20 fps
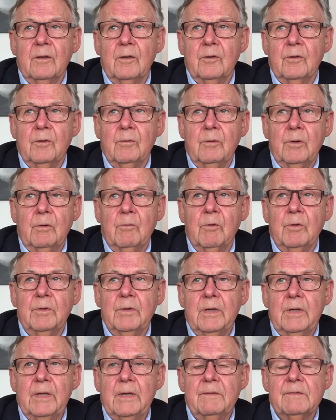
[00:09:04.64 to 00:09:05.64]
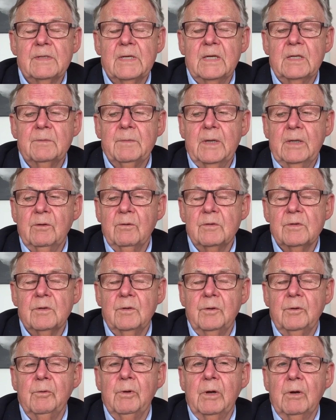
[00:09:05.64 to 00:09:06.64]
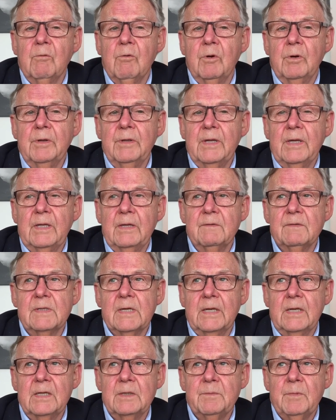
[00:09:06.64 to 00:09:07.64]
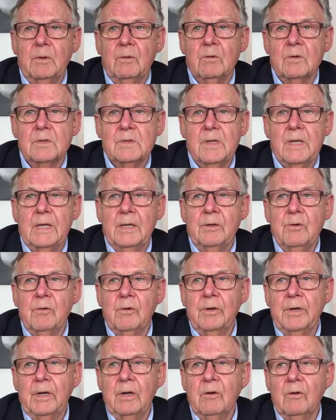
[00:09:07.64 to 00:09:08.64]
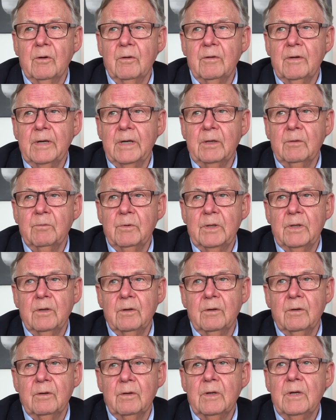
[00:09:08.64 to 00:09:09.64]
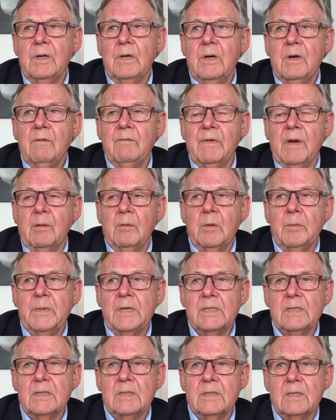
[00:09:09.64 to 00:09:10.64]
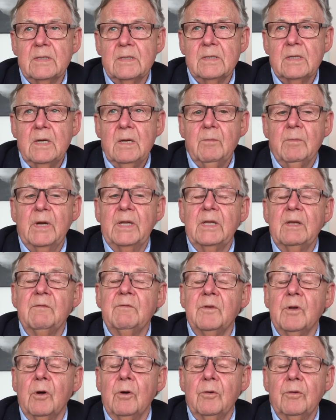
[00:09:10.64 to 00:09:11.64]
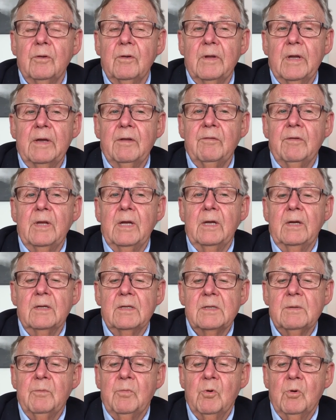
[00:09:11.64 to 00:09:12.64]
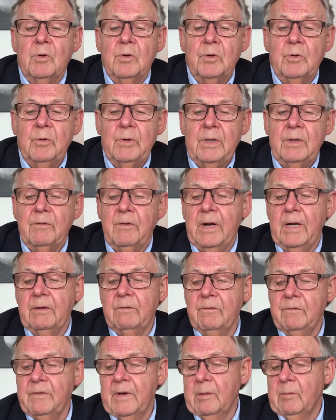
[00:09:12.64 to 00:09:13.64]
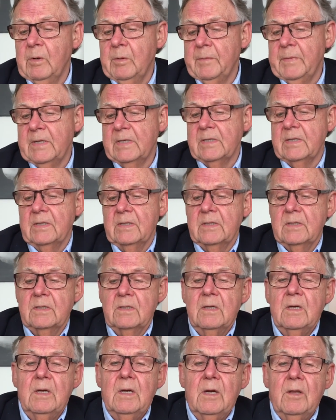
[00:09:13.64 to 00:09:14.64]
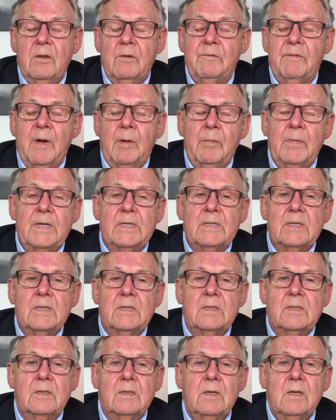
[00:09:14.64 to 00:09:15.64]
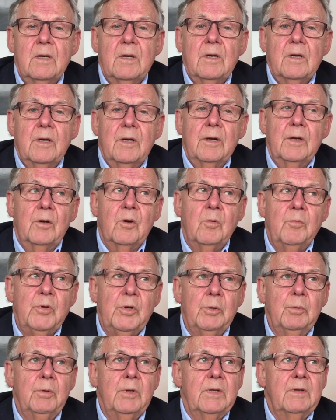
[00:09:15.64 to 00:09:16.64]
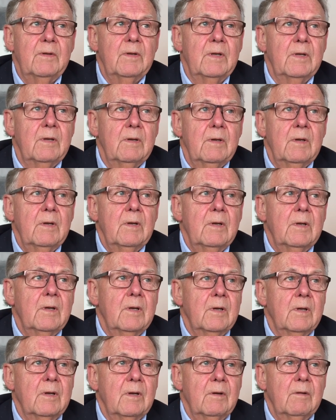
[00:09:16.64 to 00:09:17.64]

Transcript: not only quantitative studies but also doing qualitative studies because then you are in contact with the family businesses. But if not, I think it's important to interact with family business, the family business uh, community uh,